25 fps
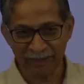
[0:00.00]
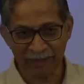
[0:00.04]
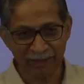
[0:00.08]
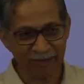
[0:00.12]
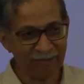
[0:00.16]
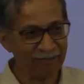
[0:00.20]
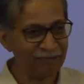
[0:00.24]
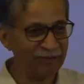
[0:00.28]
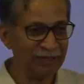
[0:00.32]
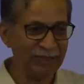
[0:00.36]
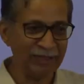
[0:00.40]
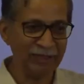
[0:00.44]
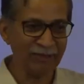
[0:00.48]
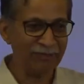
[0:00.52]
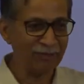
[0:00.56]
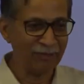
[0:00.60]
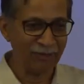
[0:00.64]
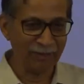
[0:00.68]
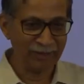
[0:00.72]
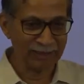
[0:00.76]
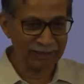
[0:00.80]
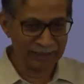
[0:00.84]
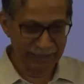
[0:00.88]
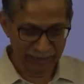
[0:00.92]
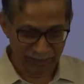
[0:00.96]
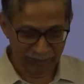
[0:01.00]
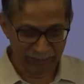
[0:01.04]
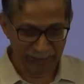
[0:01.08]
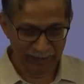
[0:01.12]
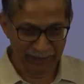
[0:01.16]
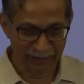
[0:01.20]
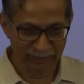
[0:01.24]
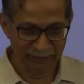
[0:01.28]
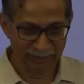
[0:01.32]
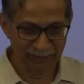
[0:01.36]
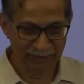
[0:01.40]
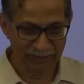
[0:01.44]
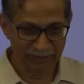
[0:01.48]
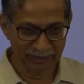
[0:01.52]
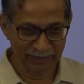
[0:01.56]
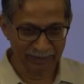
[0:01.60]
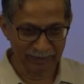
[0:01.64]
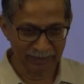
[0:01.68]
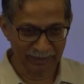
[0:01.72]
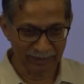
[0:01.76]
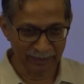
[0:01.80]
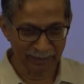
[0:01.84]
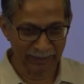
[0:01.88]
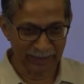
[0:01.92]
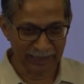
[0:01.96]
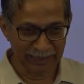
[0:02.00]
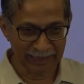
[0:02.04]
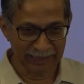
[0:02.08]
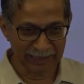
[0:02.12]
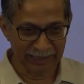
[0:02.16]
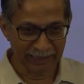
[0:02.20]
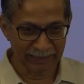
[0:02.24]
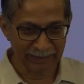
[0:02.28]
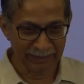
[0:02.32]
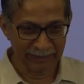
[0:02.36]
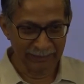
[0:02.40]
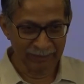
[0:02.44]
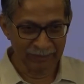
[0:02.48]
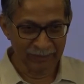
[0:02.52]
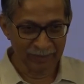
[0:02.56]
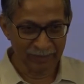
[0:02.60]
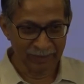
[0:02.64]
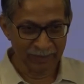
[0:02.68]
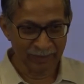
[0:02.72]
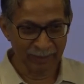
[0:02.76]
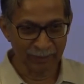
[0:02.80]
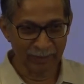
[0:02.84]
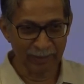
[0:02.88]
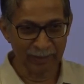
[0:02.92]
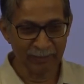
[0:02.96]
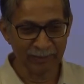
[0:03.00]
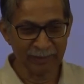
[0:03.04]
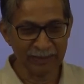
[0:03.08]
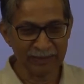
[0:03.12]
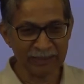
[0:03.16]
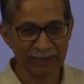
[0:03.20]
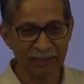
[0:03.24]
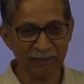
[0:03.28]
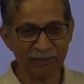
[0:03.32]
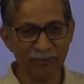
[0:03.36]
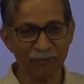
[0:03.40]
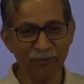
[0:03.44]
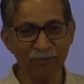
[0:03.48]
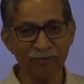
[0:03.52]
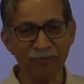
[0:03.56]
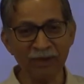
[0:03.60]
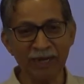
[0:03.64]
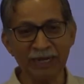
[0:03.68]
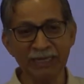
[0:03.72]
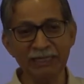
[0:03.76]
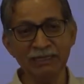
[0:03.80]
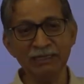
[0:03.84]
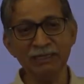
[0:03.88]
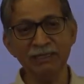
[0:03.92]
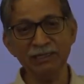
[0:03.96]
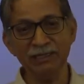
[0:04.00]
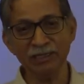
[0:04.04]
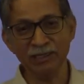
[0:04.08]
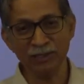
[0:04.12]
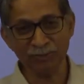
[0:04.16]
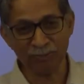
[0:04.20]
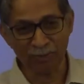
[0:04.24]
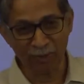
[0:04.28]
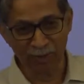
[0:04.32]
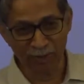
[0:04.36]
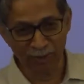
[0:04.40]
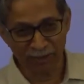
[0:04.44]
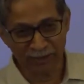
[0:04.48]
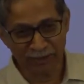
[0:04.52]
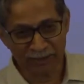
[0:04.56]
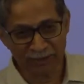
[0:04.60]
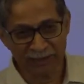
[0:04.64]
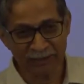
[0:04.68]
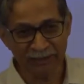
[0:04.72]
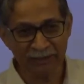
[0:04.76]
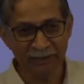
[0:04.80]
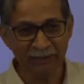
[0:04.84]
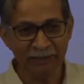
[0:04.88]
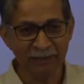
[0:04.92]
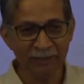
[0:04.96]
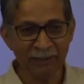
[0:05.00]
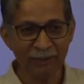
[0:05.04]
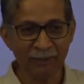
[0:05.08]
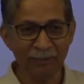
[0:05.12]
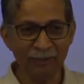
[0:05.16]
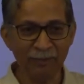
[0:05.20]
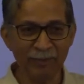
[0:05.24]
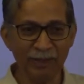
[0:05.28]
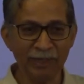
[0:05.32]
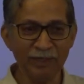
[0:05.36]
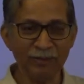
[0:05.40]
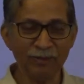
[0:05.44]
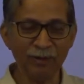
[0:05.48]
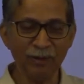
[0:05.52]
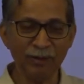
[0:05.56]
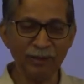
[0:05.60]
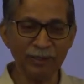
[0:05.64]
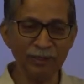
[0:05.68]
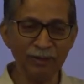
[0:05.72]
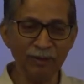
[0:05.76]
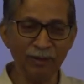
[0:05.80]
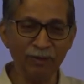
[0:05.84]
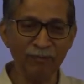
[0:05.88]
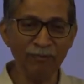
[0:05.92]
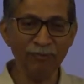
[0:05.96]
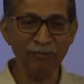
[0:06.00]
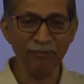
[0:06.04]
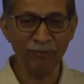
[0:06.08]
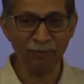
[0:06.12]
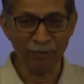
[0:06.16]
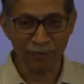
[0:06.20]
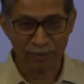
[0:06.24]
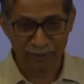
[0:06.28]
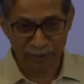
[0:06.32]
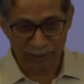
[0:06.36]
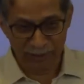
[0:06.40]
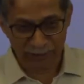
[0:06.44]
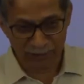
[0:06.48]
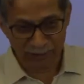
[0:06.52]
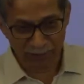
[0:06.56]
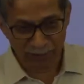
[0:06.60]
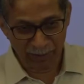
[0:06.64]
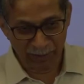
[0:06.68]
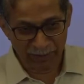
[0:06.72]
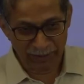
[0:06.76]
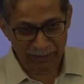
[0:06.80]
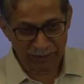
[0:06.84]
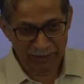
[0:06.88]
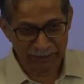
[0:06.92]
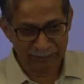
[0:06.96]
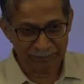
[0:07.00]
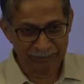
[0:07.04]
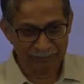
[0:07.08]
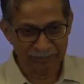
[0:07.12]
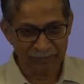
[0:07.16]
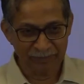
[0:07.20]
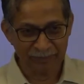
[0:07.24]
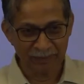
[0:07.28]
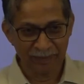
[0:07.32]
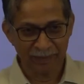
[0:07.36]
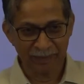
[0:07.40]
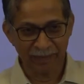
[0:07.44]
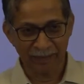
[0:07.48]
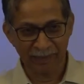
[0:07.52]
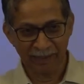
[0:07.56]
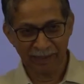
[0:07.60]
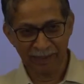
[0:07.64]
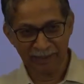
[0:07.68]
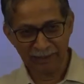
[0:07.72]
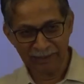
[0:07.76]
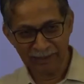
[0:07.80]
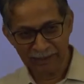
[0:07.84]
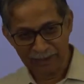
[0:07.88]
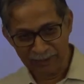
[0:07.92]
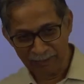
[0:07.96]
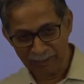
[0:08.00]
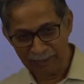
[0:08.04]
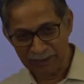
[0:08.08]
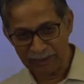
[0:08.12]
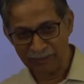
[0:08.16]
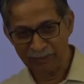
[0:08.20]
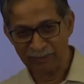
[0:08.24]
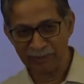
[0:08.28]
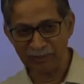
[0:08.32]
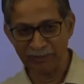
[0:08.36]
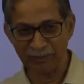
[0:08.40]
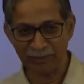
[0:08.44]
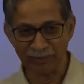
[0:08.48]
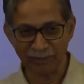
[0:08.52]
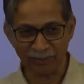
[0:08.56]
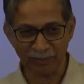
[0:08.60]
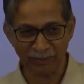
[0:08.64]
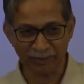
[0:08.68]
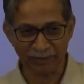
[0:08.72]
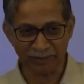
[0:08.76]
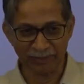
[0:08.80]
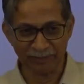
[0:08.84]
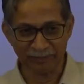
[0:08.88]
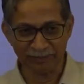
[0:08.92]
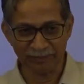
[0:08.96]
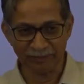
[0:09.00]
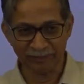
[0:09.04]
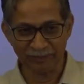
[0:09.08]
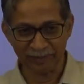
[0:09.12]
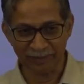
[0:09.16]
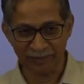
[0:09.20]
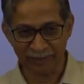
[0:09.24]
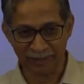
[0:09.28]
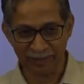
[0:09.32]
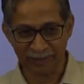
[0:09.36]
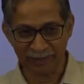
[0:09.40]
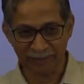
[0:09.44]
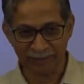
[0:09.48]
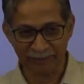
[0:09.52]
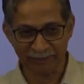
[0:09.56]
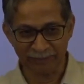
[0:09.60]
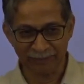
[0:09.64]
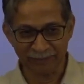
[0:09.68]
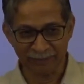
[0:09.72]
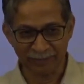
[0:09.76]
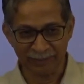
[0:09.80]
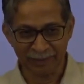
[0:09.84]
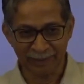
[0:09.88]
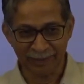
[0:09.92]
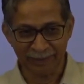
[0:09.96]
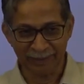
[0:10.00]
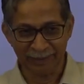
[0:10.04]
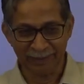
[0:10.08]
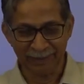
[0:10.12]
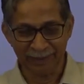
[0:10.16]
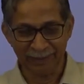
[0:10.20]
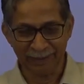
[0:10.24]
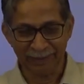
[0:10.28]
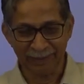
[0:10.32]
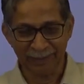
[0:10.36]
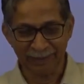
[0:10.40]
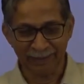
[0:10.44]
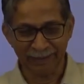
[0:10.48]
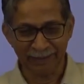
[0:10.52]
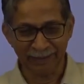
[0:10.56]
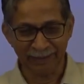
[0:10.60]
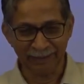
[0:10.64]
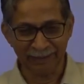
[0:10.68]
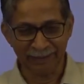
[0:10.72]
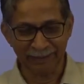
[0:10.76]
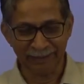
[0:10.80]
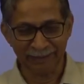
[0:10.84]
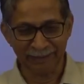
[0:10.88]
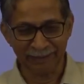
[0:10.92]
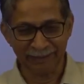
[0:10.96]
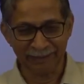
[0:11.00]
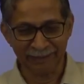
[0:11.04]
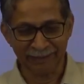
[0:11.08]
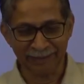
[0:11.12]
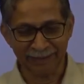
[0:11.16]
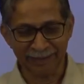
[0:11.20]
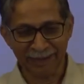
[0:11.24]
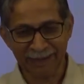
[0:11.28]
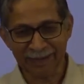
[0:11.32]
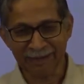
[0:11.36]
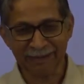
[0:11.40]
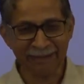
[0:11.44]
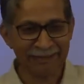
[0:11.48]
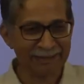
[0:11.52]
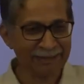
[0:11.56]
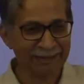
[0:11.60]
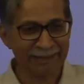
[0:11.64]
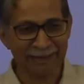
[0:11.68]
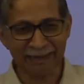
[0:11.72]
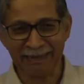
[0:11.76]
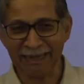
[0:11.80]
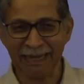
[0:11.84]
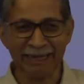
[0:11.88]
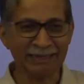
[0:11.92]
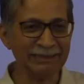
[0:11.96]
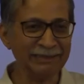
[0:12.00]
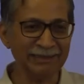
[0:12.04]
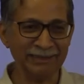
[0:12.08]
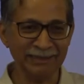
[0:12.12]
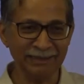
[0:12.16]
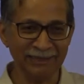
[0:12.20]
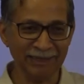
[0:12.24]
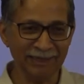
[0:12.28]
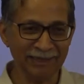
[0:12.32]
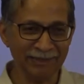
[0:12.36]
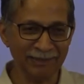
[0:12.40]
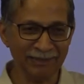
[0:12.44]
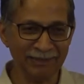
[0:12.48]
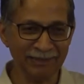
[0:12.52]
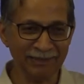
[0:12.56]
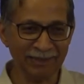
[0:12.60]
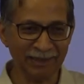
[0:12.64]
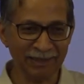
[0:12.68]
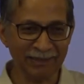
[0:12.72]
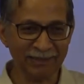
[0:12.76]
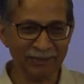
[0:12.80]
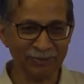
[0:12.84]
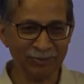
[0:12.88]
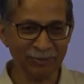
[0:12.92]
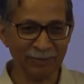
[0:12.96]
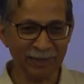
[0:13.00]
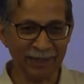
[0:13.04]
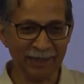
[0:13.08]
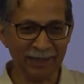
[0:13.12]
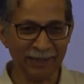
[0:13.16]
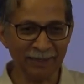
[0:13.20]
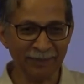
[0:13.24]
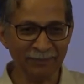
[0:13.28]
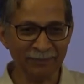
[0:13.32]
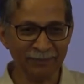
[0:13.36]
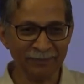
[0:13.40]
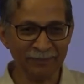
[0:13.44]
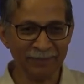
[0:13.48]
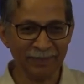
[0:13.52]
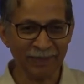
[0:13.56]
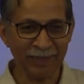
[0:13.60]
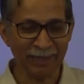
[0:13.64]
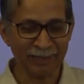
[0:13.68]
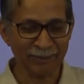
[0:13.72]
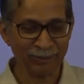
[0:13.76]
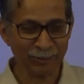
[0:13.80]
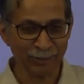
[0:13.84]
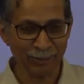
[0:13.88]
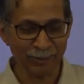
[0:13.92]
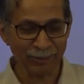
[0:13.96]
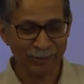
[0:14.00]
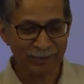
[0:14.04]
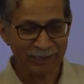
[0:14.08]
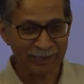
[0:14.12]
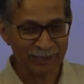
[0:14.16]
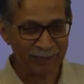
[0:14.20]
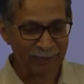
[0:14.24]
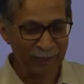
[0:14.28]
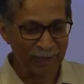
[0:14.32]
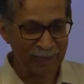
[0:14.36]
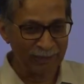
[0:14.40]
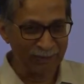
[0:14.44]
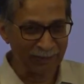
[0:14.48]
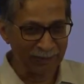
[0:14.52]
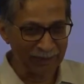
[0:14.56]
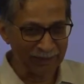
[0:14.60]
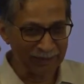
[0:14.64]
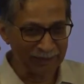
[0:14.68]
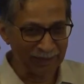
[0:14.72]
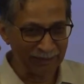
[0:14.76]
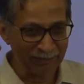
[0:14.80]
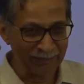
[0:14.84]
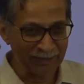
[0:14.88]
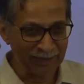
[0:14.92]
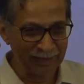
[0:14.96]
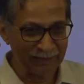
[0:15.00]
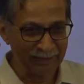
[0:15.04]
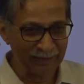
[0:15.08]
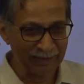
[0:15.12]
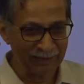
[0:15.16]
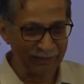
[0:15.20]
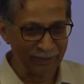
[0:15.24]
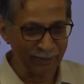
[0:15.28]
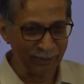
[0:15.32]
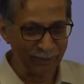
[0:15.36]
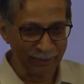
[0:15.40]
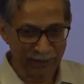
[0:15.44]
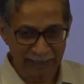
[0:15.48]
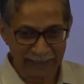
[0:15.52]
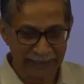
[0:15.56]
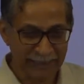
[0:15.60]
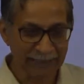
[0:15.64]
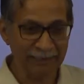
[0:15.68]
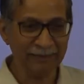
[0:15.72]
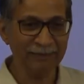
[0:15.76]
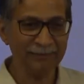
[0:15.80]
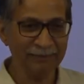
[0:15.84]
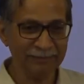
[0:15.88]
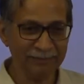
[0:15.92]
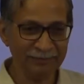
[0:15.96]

a field of all displacements. Are you getting it? So when we said to find the response, we are talking of force response and displacement response, right? Uh, they are connected and that's where I told you displacement is something that you see